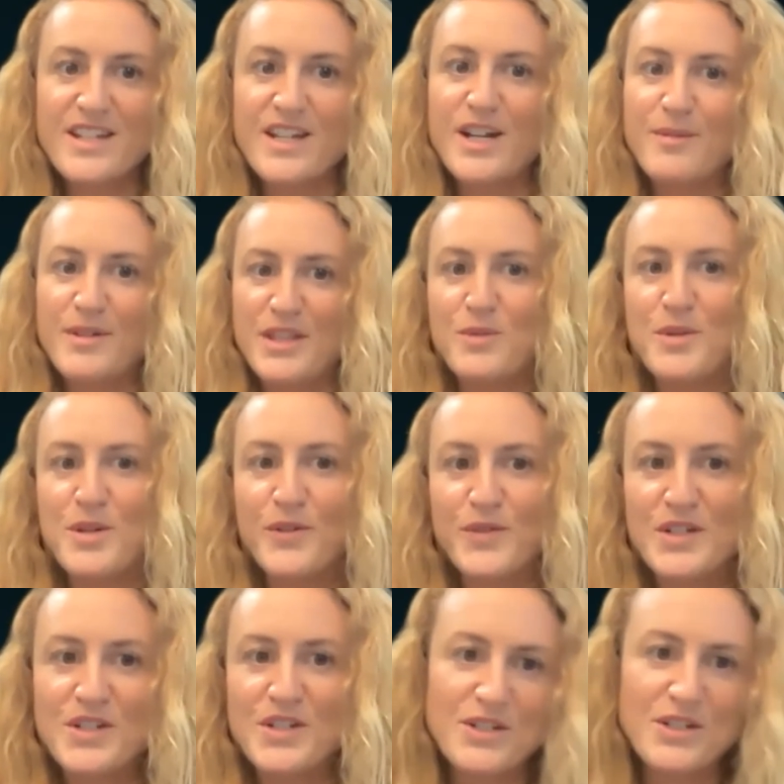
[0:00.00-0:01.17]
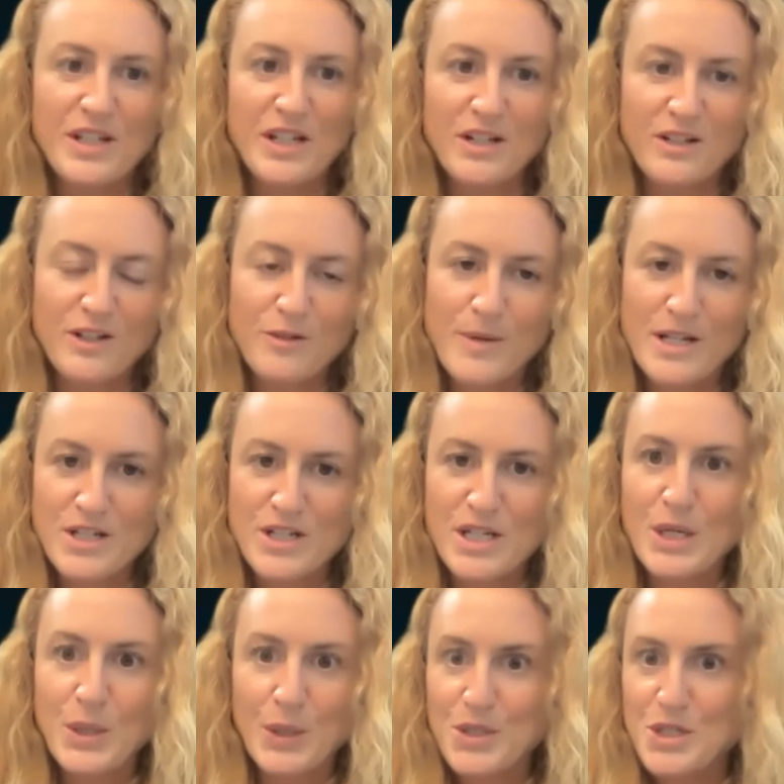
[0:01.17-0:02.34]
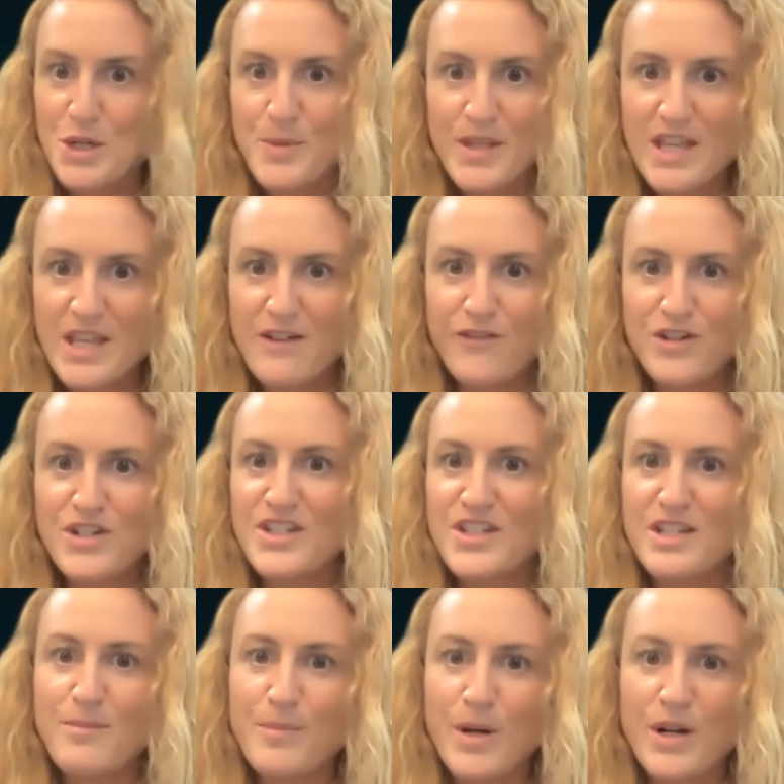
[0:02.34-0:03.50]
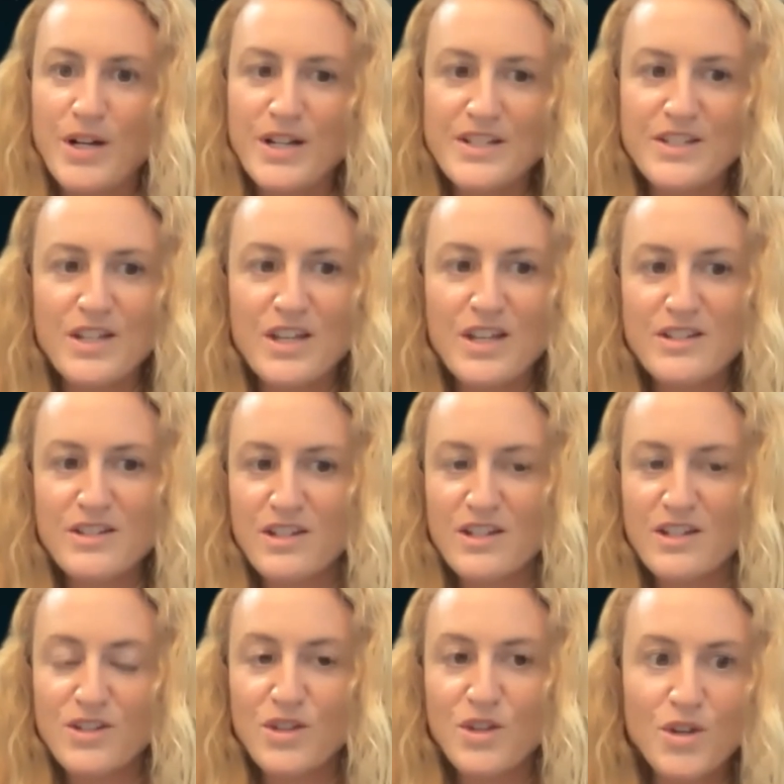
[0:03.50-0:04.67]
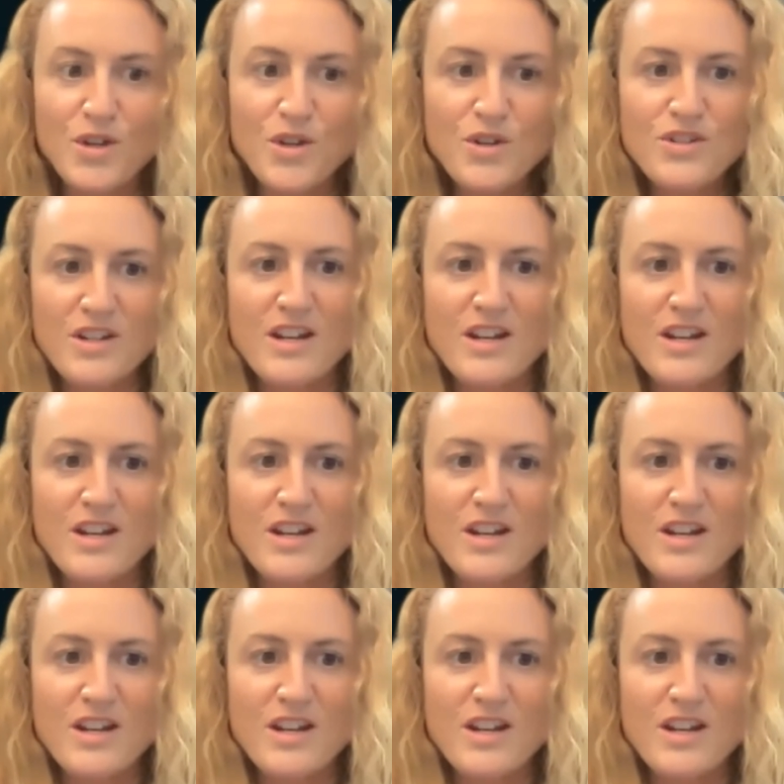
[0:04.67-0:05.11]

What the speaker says: I think we often just look back to technology, but the efficiency part is huge.